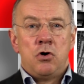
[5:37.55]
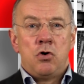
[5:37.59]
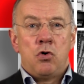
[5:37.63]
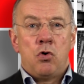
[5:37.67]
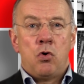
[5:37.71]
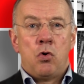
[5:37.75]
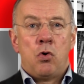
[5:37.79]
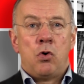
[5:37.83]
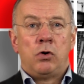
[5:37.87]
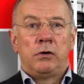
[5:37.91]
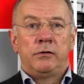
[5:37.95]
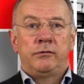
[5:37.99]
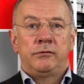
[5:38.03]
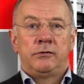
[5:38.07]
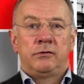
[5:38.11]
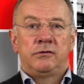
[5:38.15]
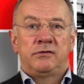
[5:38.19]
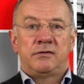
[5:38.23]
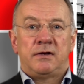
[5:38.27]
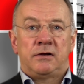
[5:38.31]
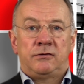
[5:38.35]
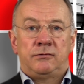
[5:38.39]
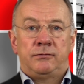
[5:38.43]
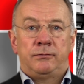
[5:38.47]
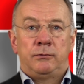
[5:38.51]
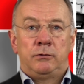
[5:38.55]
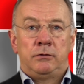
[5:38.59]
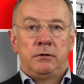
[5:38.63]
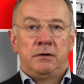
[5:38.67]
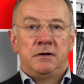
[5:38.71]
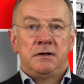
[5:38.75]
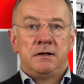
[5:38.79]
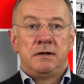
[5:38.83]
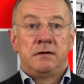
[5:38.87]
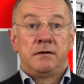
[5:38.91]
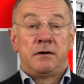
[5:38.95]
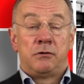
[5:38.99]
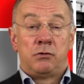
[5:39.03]
all successful
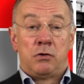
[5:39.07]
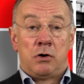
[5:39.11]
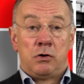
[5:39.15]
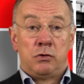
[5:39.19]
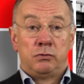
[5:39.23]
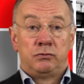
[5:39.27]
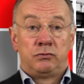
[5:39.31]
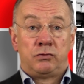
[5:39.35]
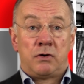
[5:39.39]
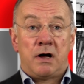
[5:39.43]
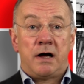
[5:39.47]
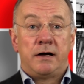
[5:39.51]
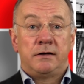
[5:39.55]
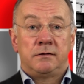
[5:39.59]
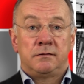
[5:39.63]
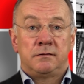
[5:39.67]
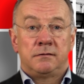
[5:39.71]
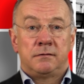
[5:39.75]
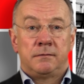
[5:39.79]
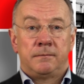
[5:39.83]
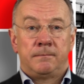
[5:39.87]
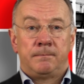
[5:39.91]
in their own right.